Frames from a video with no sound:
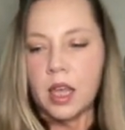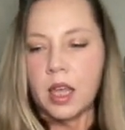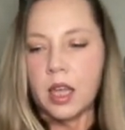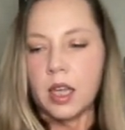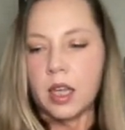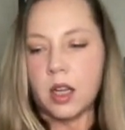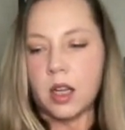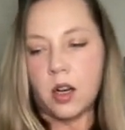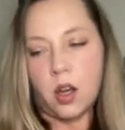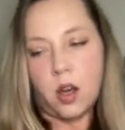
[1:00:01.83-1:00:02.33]

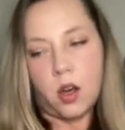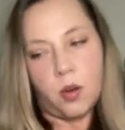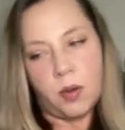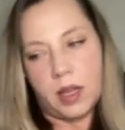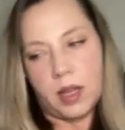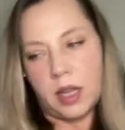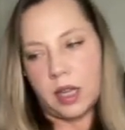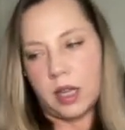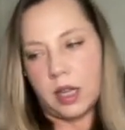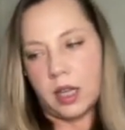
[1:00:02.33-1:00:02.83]
you know,
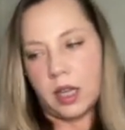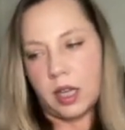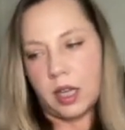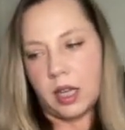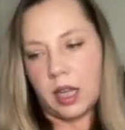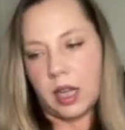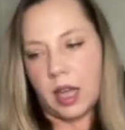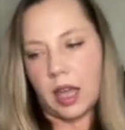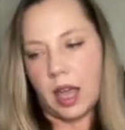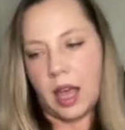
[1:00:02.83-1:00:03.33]

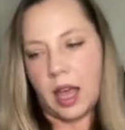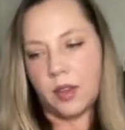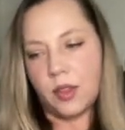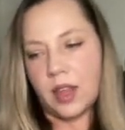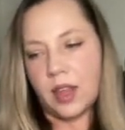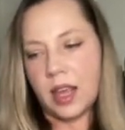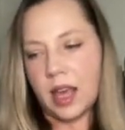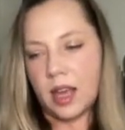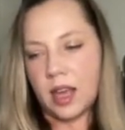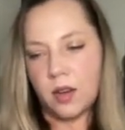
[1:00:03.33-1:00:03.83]
at
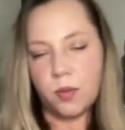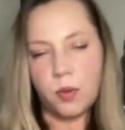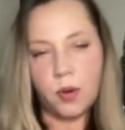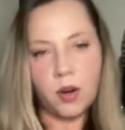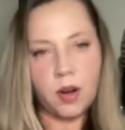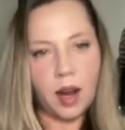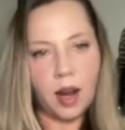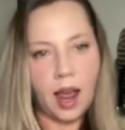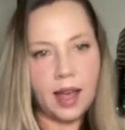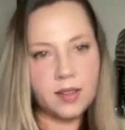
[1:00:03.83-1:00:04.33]
the end, we were
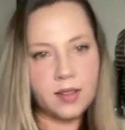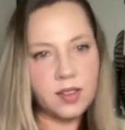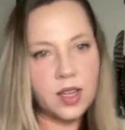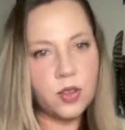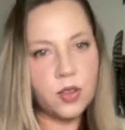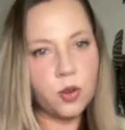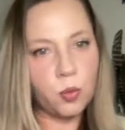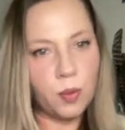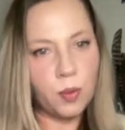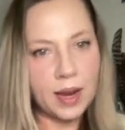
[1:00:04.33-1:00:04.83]
asking
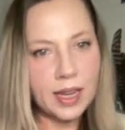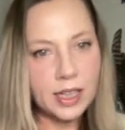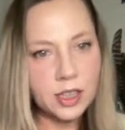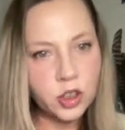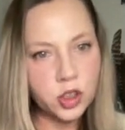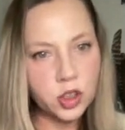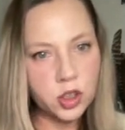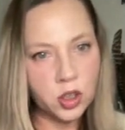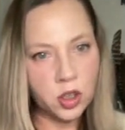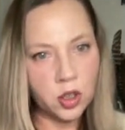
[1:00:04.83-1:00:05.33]
the
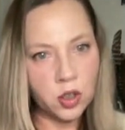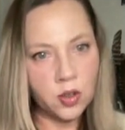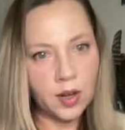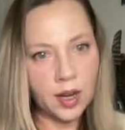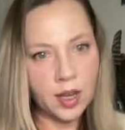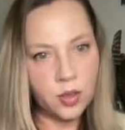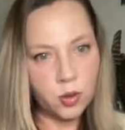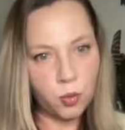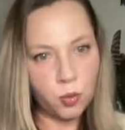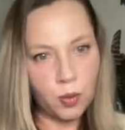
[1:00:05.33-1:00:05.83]
rancher
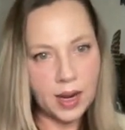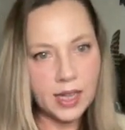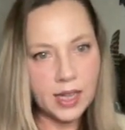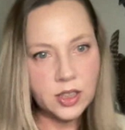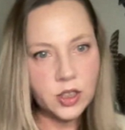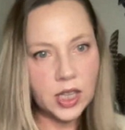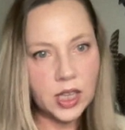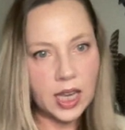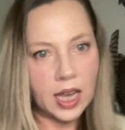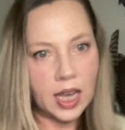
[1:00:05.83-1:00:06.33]
and the
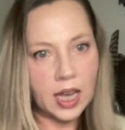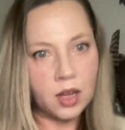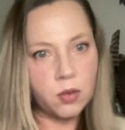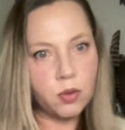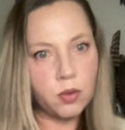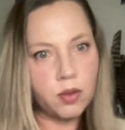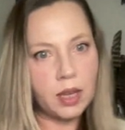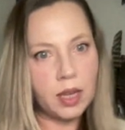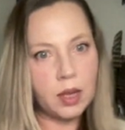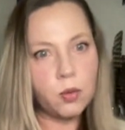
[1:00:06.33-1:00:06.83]
ranch hand,
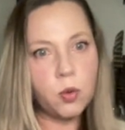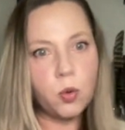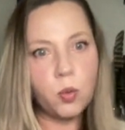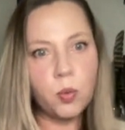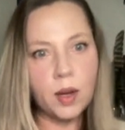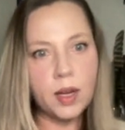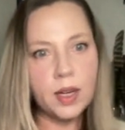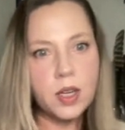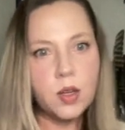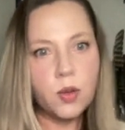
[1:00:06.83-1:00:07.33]
we're like, well,
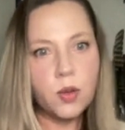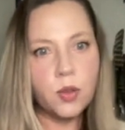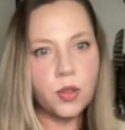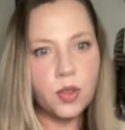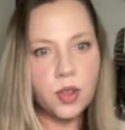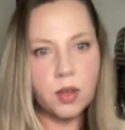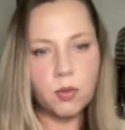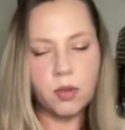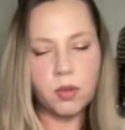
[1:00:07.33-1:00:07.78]
what do you think,